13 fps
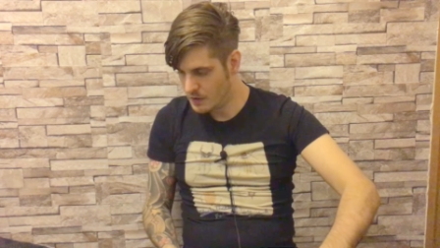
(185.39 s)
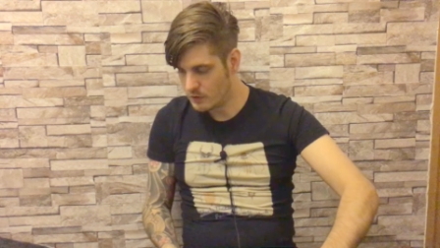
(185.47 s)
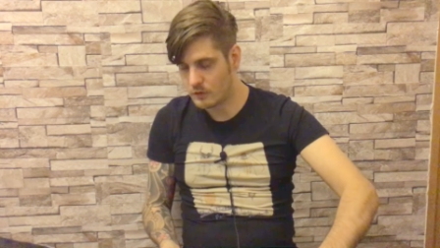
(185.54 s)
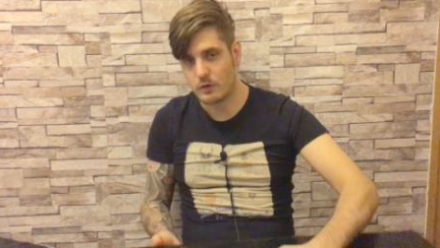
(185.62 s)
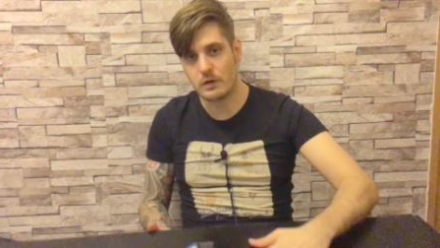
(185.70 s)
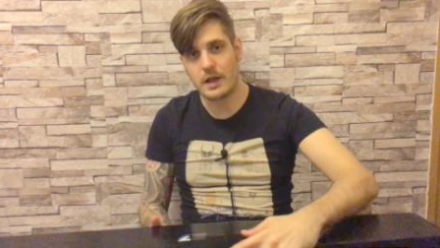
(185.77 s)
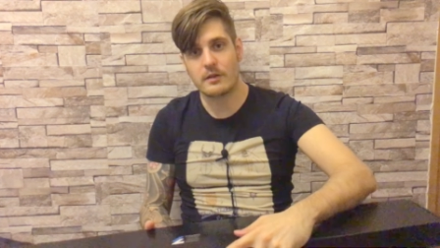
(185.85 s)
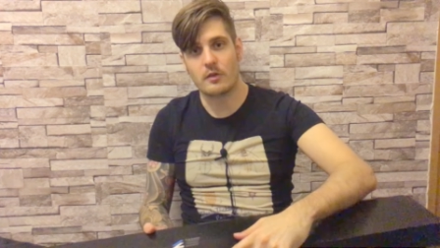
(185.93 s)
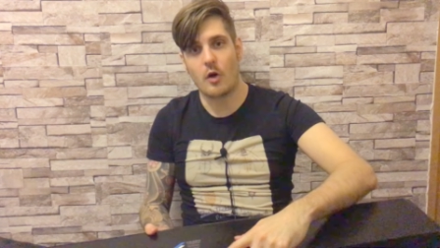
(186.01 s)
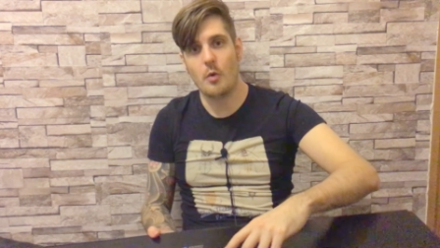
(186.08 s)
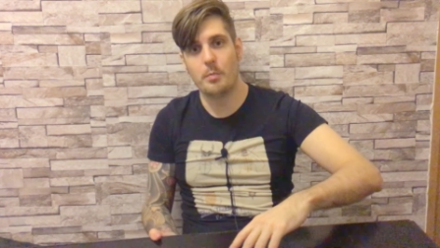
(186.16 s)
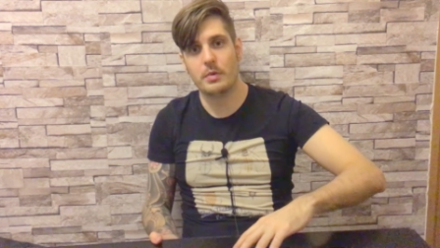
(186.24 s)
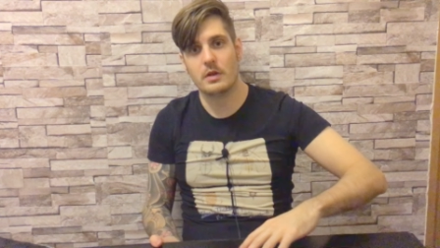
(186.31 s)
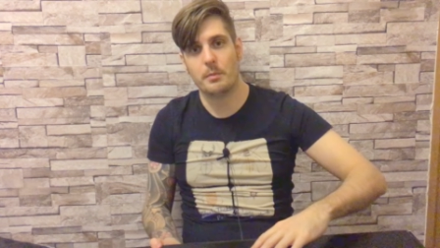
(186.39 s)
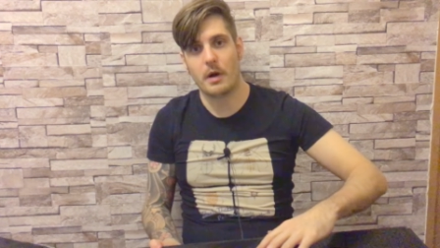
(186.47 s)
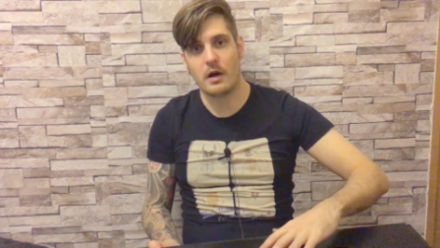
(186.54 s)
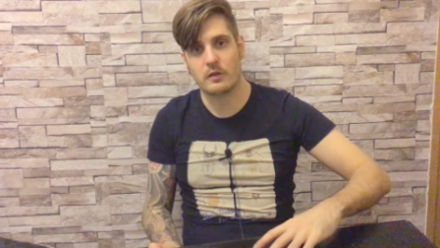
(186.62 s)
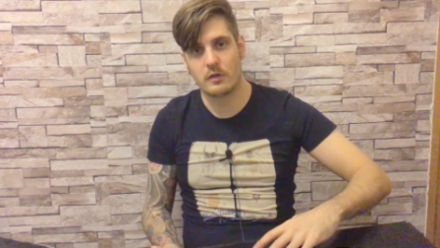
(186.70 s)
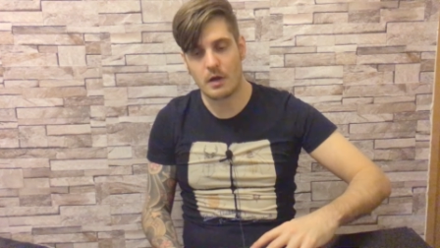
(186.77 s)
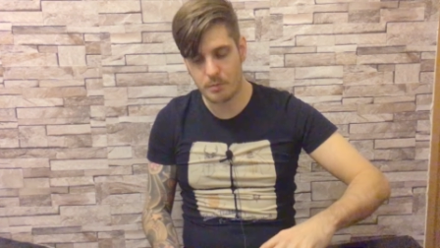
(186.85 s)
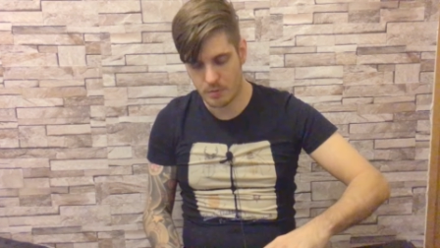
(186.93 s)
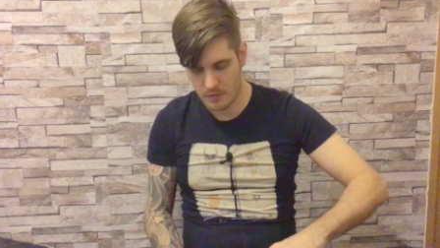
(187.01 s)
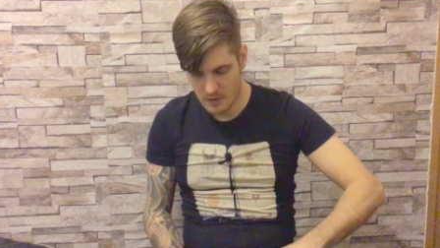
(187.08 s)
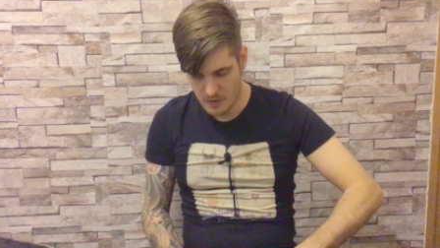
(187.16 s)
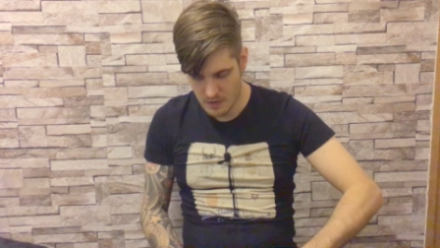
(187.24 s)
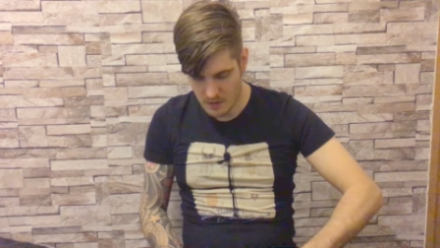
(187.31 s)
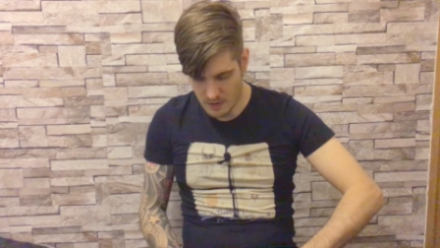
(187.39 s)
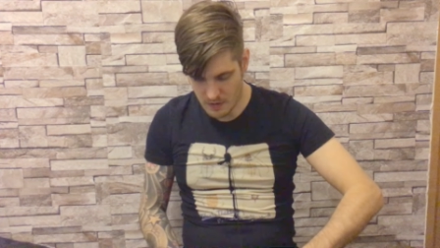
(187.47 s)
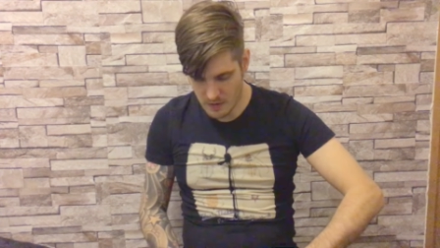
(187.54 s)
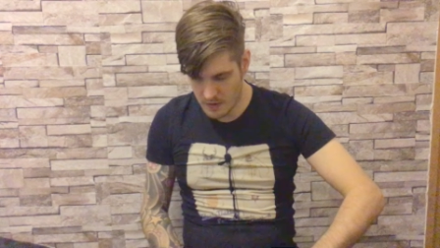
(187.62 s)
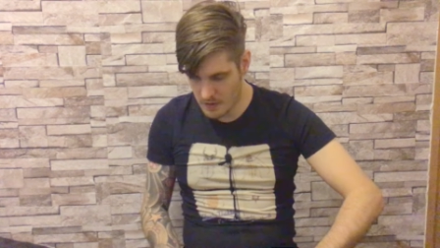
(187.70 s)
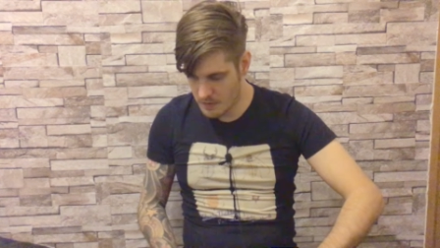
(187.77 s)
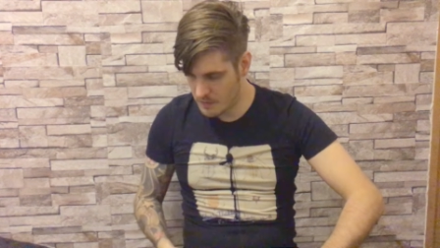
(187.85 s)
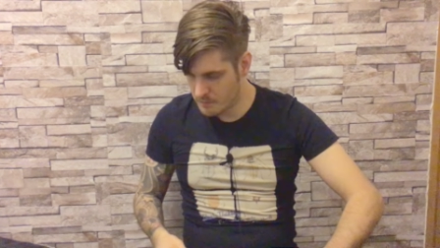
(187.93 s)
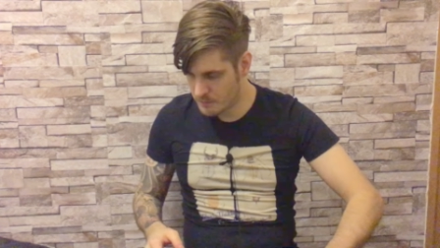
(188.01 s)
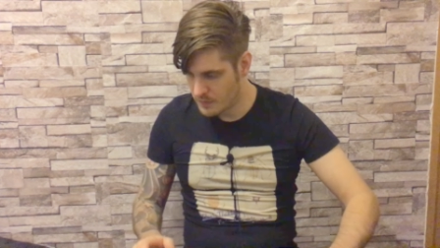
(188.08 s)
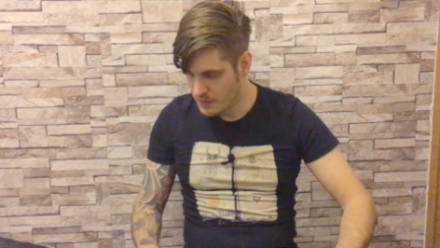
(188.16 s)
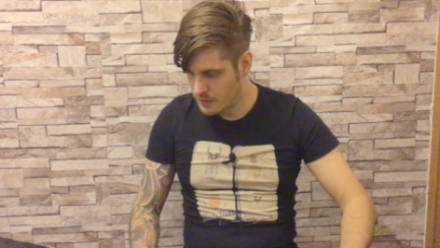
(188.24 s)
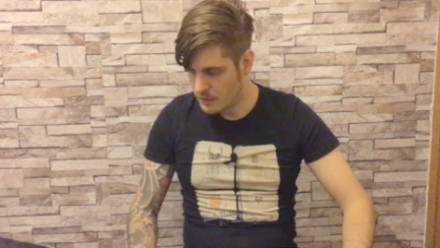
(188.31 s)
So let's open the box up. Um,